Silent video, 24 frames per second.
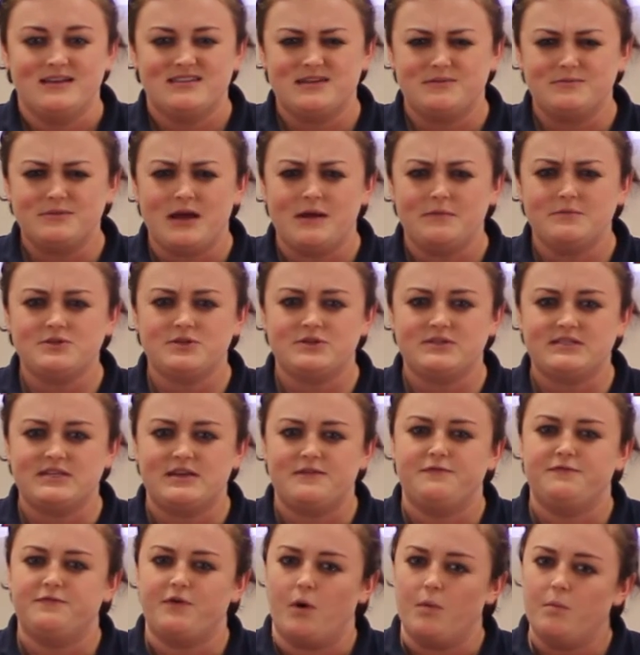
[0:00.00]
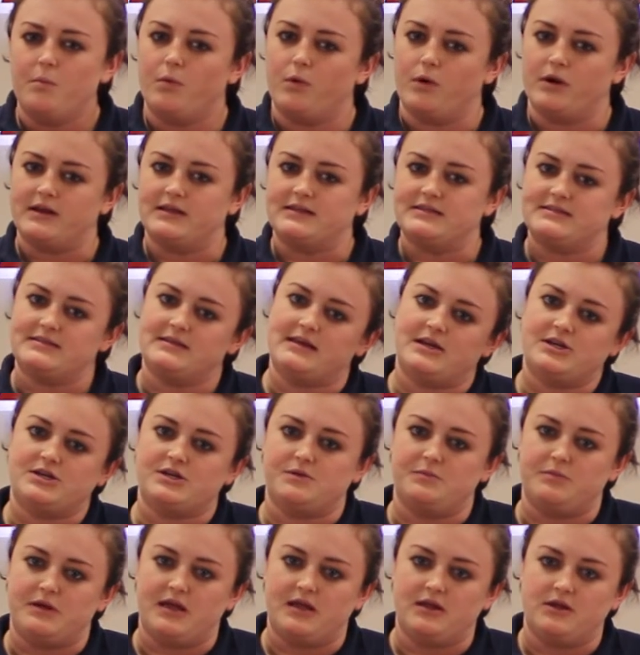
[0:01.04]
Sometimes you'll see foam board
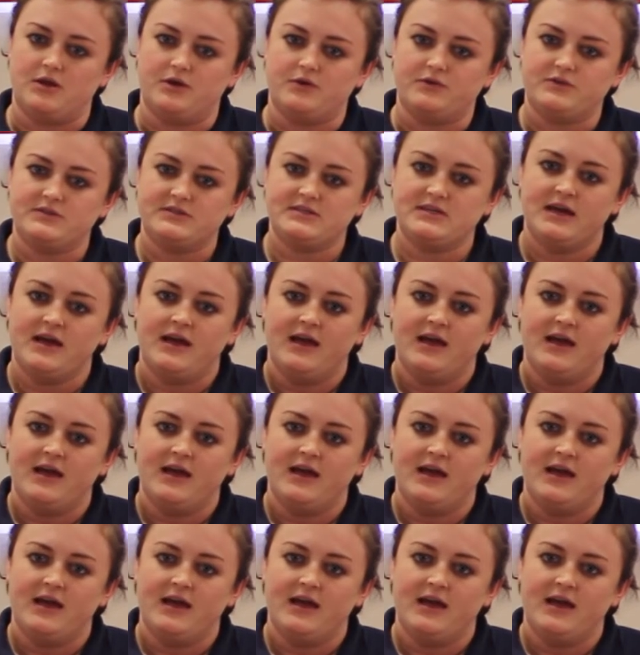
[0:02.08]
insulation being used,